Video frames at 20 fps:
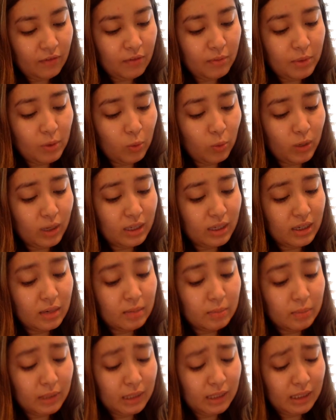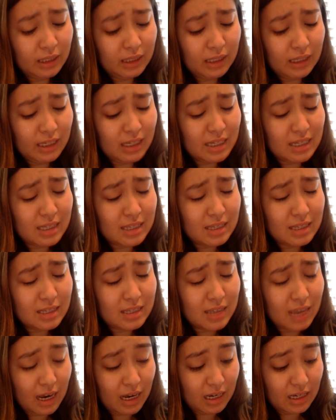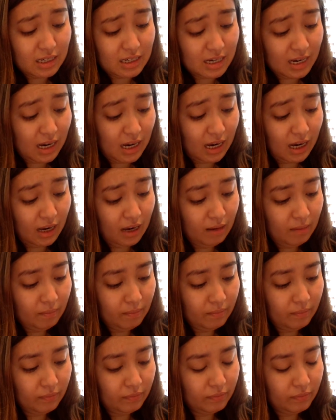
from the one completely insane day.